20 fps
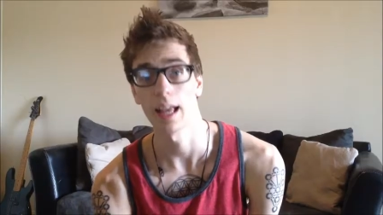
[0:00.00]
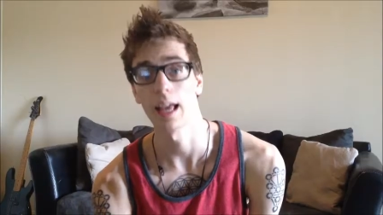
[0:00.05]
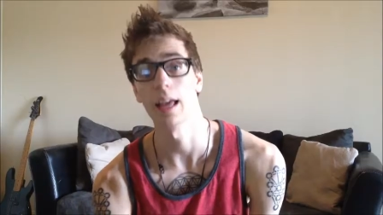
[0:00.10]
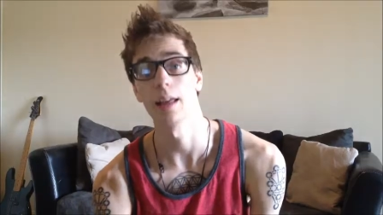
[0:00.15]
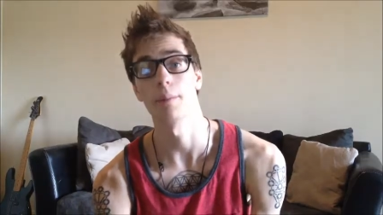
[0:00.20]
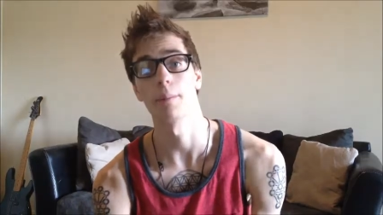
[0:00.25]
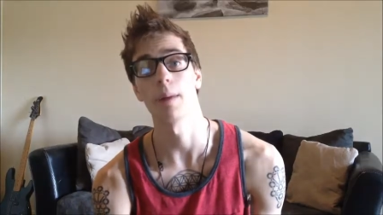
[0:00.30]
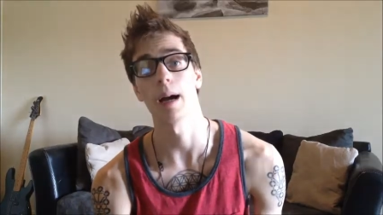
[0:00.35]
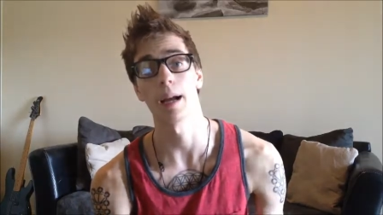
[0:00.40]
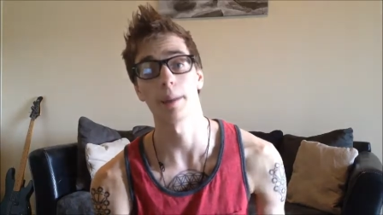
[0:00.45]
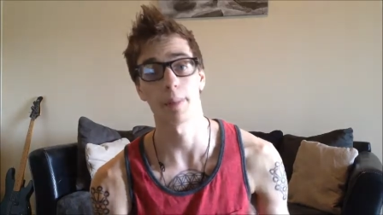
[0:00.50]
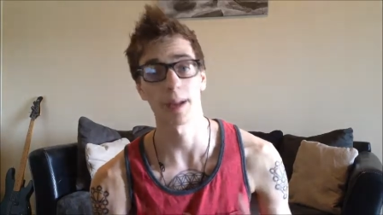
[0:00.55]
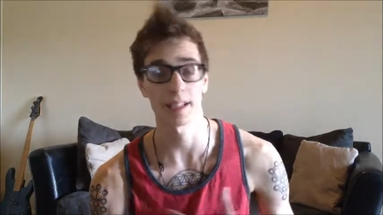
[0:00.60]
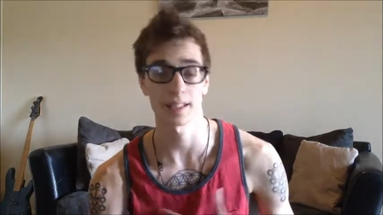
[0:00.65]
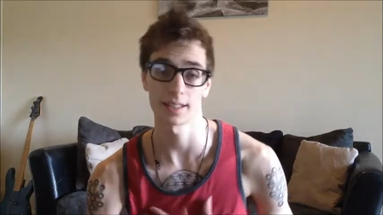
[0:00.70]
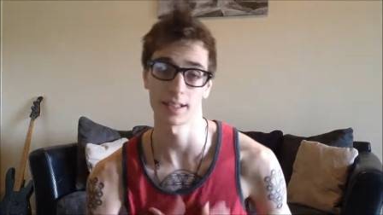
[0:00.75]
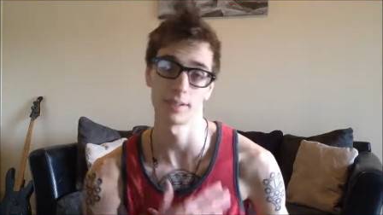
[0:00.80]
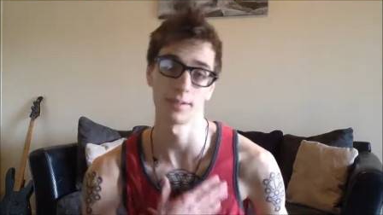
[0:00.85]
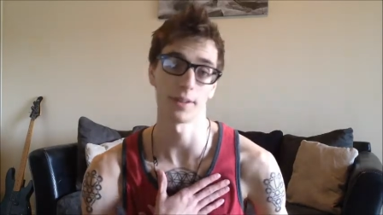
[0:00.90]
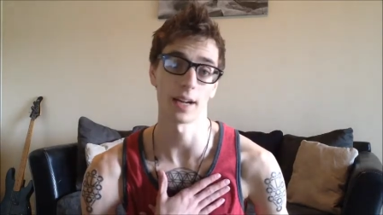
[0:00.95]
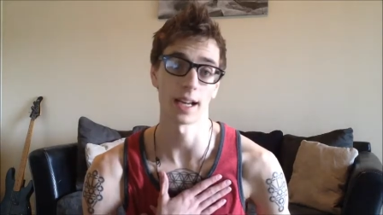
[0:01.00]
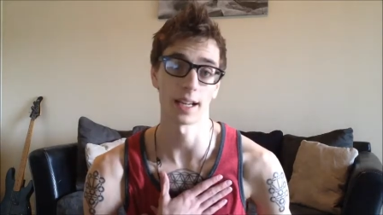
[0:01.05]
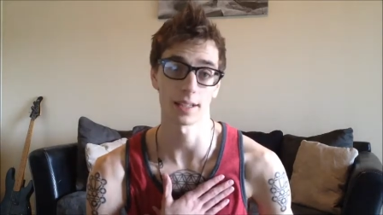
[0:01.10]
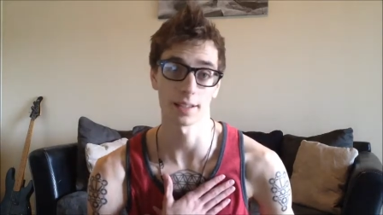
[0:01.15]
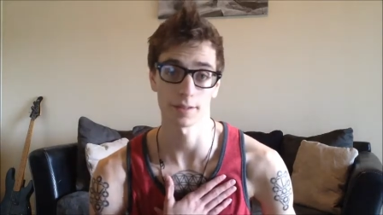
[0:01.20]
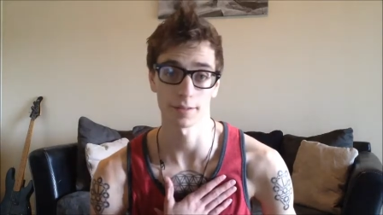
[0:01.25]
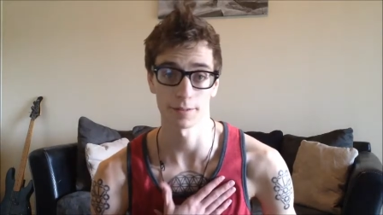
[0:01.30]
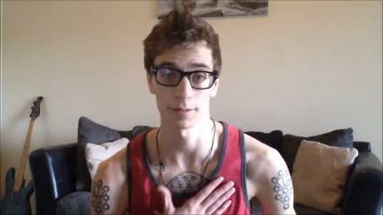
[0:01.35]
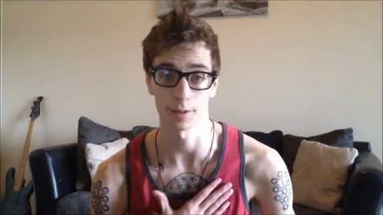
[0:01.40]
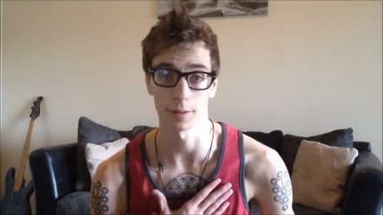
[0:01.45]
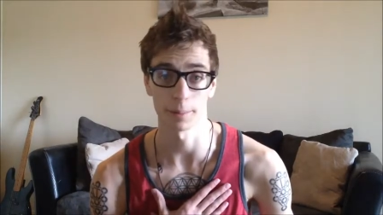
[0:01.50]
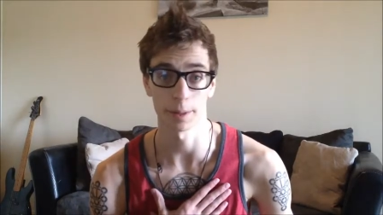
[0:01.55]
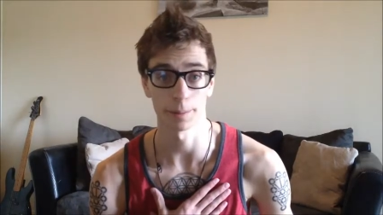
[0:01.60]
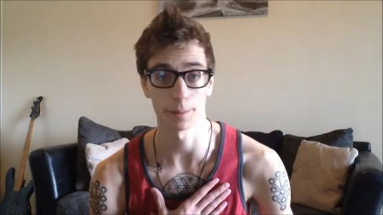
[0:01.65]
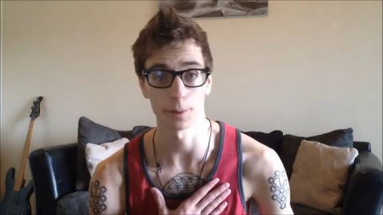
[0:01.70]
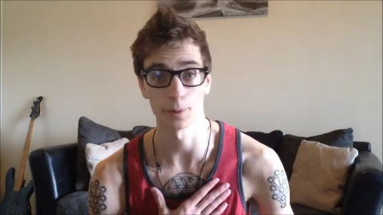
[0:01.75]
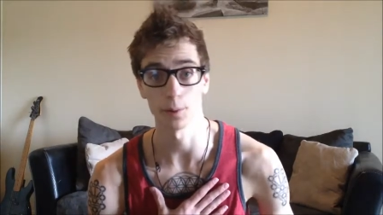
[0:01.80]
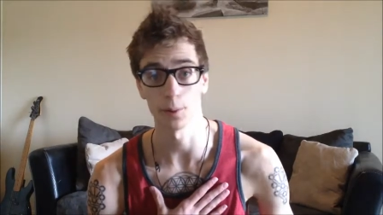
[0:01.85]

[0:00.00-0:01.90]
And my best advice for people